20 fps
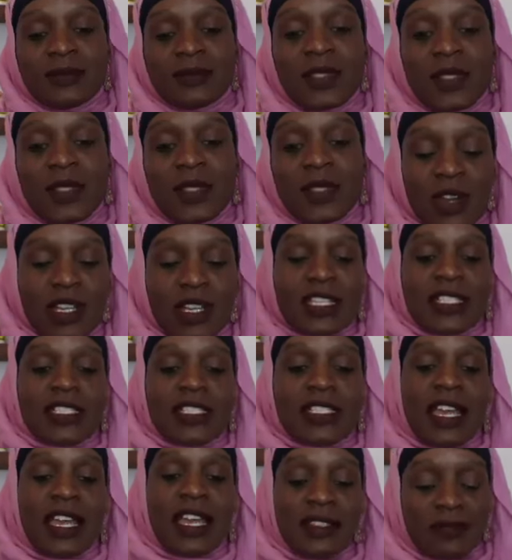New York is
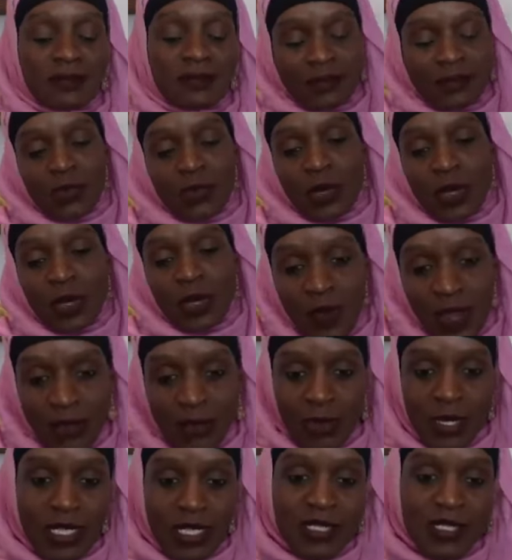like
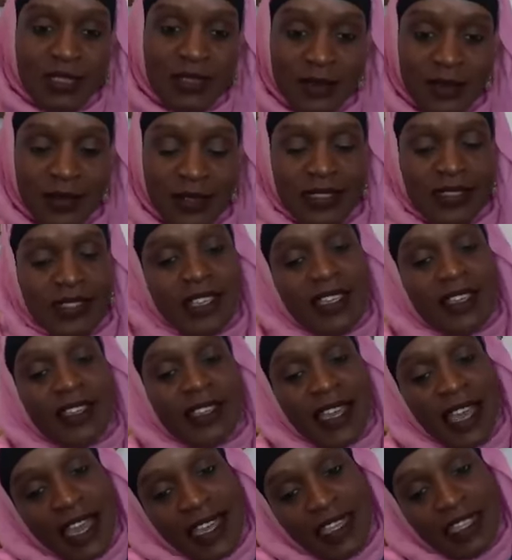45 minutes.
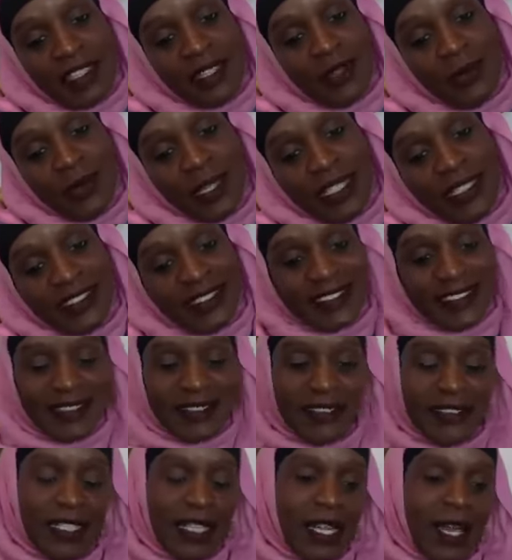How you doing?
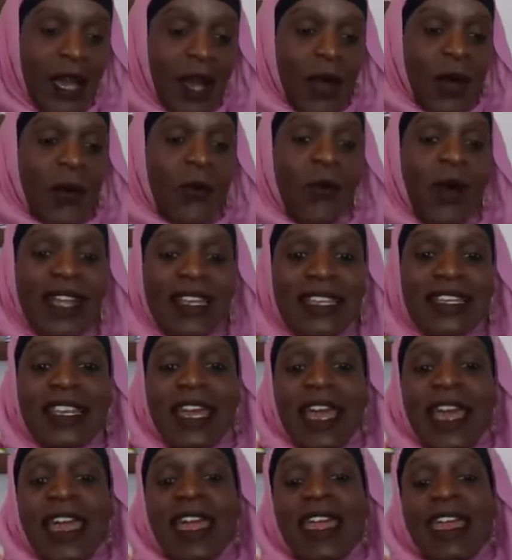One
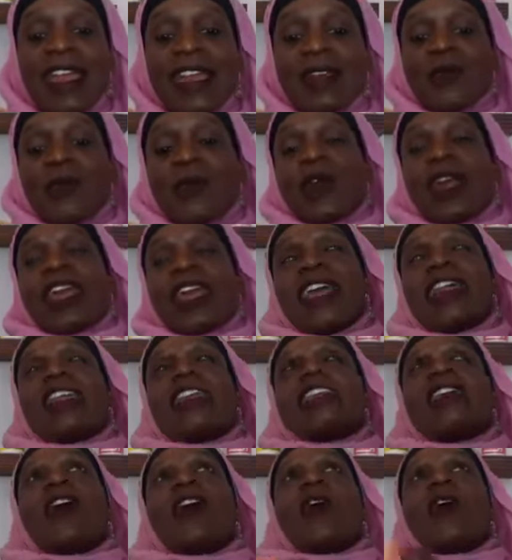day
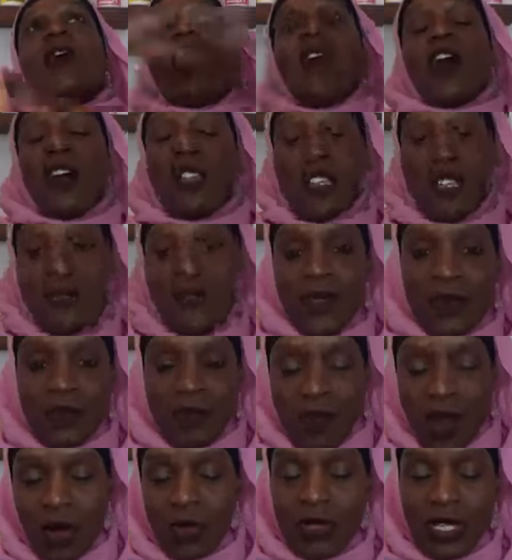when all of the
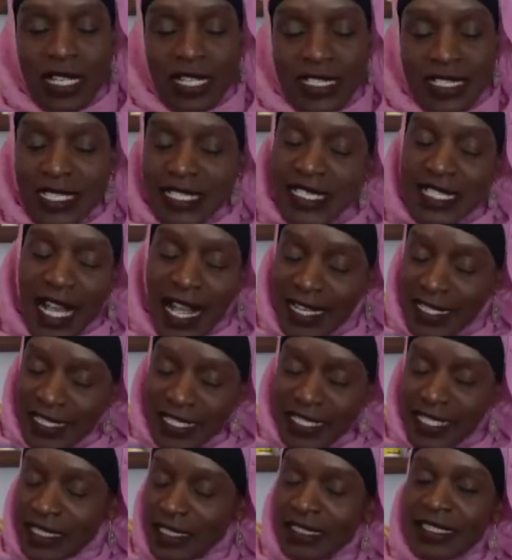Rona
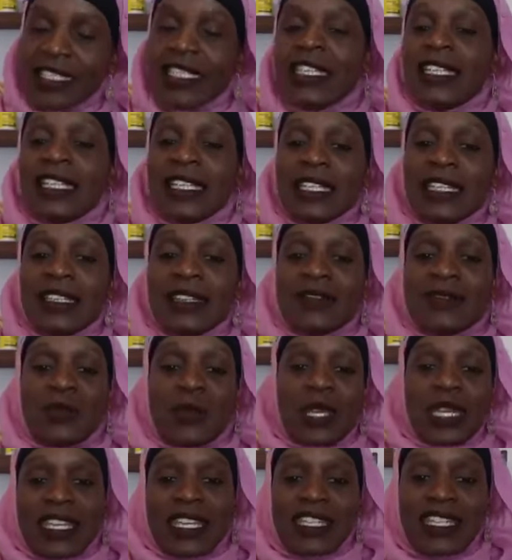decides to leave,
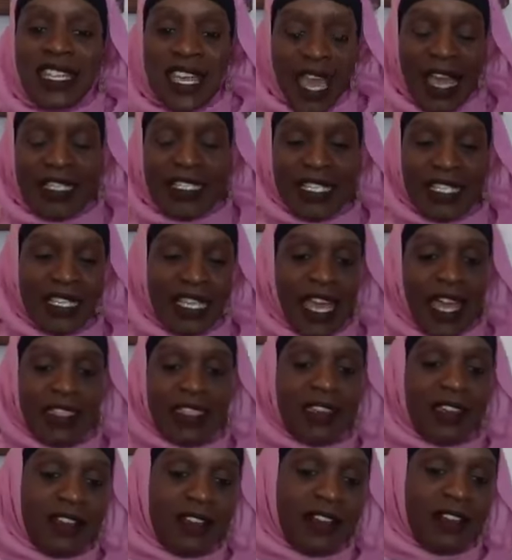we can get
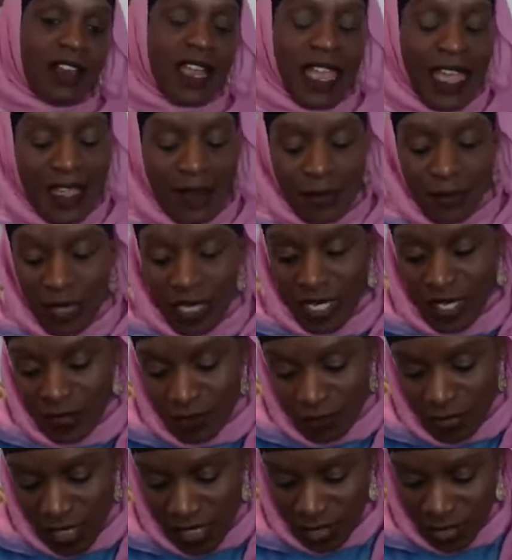together and we
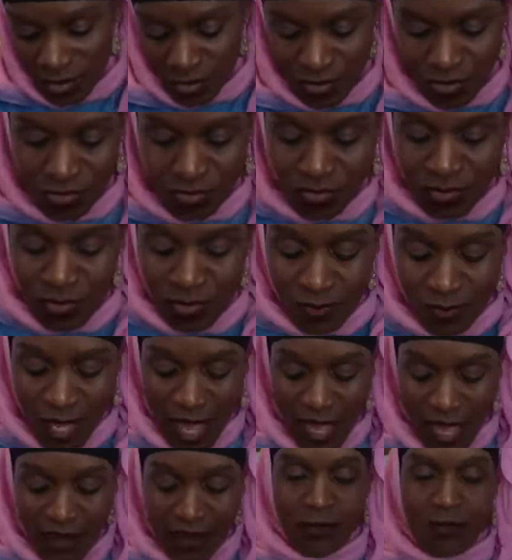can resume
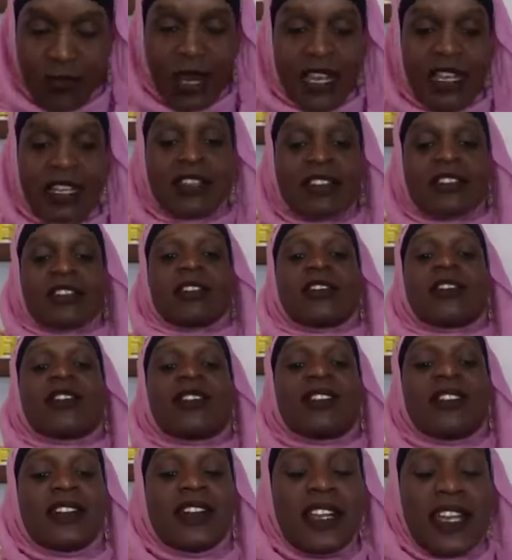our
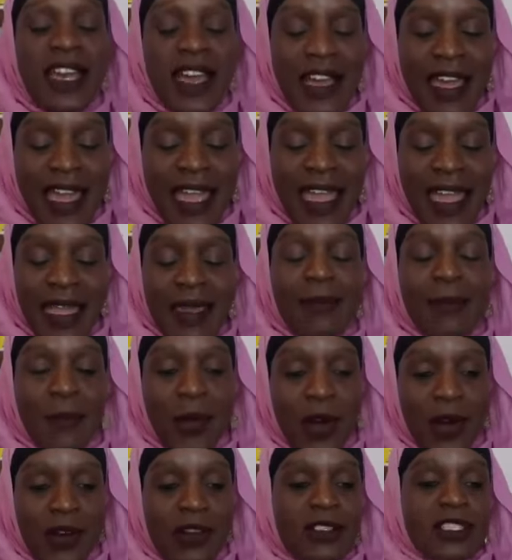regular
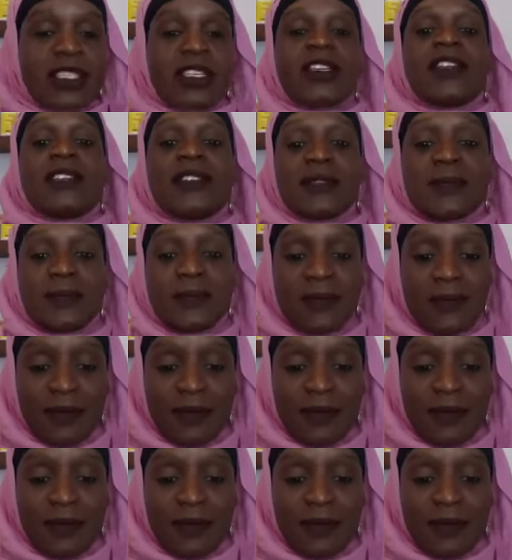in-person